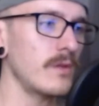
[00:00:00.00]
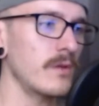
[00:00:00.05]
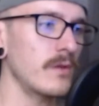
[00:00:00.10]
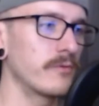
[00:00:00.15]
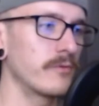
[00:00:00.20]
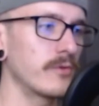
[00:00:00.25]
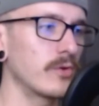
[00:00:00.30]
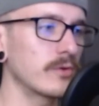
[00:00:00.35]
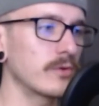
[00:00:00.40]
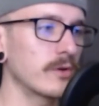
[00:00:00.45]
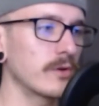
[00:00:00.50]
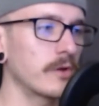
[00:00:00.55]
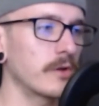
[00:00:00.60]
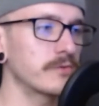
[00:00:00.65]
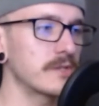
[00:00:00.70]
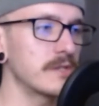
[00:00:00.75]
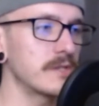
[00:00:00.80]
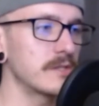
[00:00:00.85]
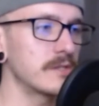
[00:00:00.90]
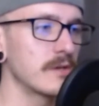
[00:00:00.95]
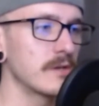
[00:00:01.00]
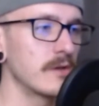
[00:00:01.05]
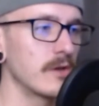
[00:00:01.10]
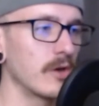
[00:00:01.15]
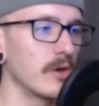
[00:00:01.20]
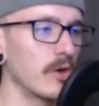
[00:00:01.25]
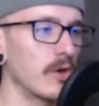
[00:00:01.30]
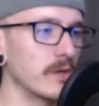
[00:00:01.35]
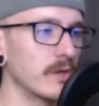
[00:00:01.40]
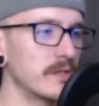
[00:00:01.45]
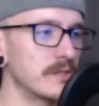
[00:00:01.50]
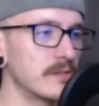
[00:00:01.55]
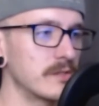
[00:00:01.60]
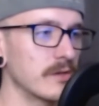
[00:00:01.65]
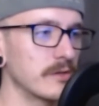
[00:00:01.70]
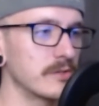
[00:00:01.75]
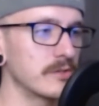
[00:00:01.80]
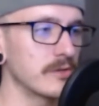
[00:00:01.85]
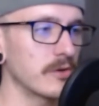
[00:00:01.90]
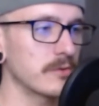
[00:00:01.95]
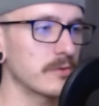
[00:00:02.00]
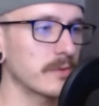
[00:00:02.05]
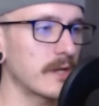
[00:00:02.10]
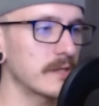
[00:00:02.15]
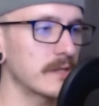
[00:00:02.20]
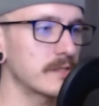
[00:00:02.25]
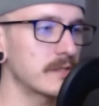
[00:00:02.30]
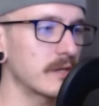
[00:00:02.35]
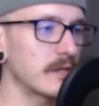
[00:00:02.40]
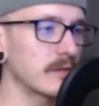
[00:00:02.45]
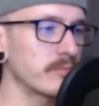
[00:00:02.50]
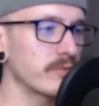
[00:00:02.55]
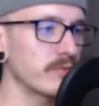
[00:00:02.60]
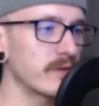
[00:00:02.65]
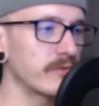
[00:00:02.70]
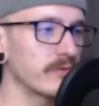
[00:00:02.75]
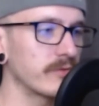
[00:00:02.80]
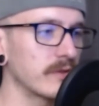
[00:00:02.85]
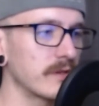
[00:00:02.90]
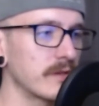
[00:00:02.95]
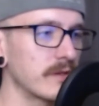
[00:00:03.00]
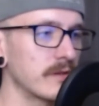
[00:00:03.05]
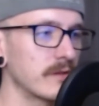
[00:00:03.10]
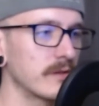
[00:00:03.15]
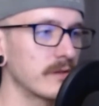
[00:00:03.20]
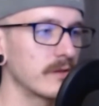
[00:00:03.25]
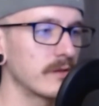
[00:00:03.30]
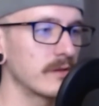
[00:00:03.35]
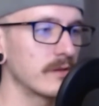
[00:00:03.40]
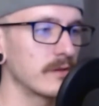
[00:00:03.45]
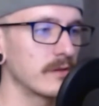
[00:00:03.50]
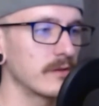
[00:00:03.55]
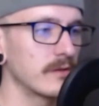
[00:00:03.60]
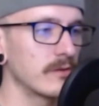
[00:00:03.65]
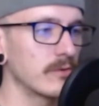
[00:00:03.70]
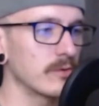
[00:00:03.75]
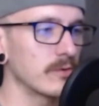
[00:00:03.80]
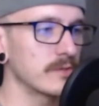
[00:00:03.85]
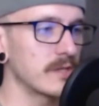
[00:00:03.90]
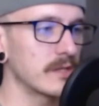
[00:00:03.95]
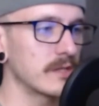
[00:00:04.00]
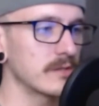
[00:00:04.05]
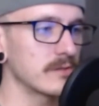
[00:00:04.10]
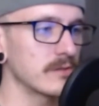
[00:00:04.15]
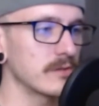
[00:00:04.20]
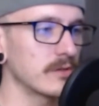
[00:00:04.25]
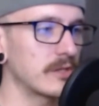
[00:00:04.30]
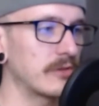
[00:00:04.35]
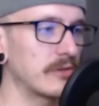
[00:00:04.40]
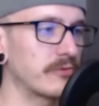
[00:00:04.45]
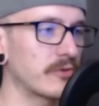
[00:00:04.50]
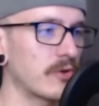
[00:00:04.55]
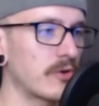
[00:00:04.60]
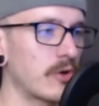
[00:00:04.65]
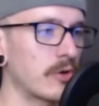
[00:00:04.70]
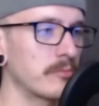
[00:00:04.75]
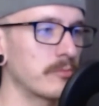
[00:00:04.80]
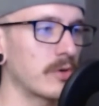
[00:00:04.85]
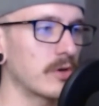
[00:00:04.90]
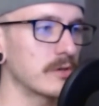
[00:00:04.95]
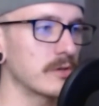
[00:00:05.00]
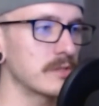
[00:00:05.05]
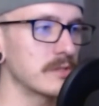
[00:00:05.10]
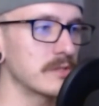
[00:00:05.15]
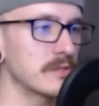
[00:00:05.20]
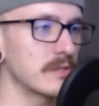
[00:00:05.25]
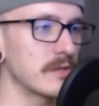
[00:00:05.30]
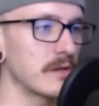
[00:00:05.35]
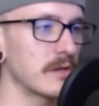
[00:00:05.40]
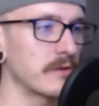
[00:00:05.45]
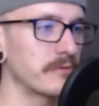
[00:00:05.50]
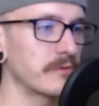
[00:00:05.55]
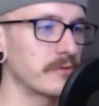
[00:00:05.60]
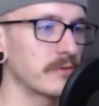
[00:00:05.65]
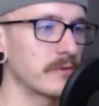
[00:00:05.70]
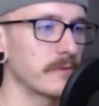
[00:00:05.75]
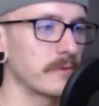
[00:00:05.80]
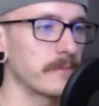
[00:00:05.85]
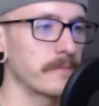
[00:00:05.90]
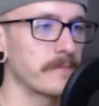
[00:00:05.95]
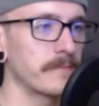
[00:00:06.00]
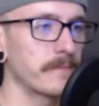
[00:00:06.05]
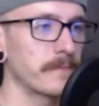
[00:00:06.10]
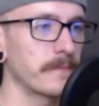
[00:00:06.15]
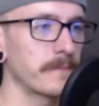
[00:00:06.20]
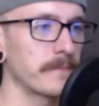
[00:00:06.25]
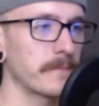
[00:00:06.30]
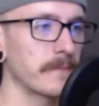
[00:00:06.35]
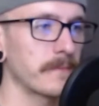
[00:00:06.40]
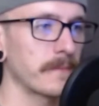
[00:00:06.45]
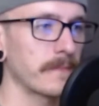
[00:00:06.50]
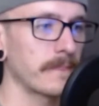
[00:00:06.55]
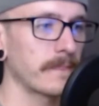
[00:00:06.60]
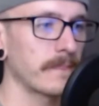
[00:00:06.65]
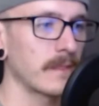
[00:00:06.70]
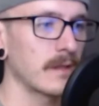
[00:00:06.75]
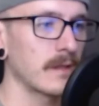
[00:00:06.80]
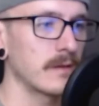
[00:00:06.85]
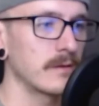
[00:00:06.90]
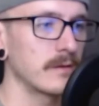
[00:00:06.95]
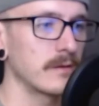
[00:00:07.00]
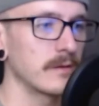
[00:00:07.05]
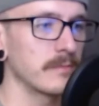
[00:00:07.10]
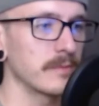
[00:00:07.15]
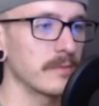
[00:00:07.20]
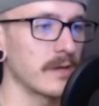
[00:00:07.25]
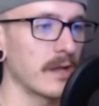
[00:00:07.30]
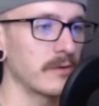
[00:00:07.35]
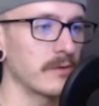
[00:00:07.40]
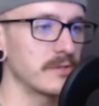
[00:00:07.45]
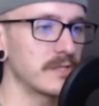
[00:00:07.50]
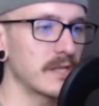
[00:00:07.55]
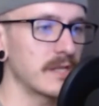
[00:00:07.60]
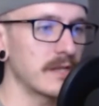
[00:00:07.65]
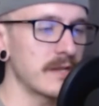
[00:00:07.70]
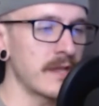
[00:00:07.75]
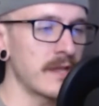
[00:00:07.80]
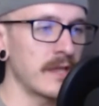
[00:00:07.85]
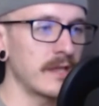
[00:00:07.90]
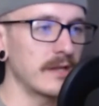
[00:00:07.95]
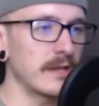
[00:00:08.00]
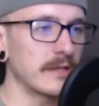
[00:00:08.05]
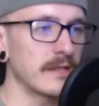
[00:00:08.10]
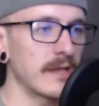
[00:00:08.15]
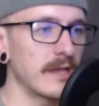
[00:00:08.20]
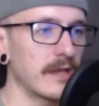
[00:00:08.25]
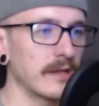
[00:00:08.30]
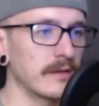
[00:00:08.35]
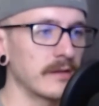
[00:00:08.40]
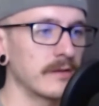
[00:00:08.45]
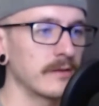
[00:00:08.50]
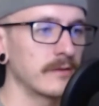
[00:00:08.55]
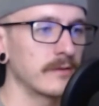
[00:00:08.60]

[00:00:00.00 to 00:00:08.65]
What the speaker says: Volkanovski's, his arm got stuck briefly. Ortega's looking for arm bars and stuff, but now he's getting hit again.